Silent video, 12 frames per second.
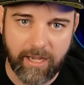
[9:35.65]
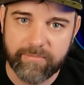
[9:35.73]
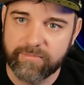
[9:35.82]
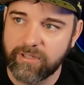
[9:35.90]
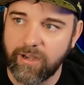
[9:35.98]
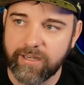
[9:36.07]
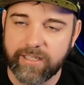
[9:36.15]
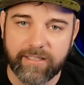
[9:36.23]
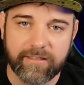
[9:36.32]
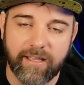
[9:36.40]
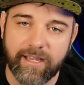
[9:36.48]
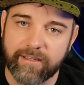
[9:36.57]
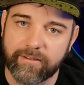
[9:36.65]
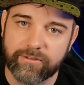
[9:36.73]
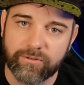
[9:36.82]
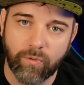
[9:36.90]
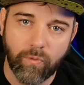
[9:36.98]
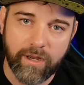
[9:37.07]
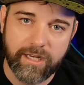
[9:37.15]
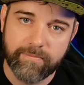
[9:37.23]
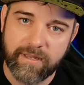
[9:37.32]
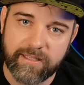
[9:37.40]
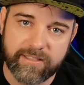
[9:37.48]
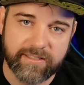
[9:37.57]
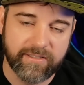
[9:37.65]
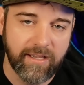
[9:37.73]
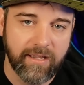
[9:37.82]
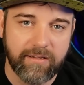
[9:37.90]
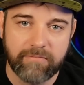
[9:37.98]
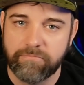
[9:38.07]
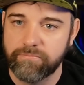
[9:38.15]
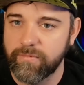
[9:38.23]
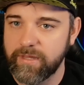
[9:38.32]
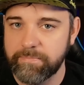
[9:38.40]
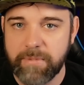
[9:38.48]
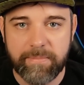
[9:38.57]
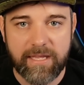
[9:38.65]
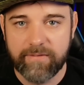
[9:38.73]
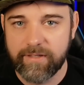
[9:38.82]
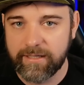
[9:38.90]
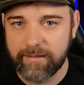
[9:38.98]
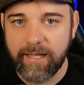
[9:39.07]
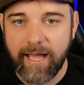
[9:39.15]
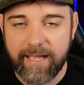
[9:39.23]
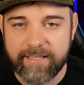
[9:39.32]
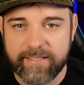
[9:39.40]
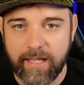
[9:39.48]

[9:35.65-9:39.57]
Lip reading: I'm talking like 20 minutes, maybe even less.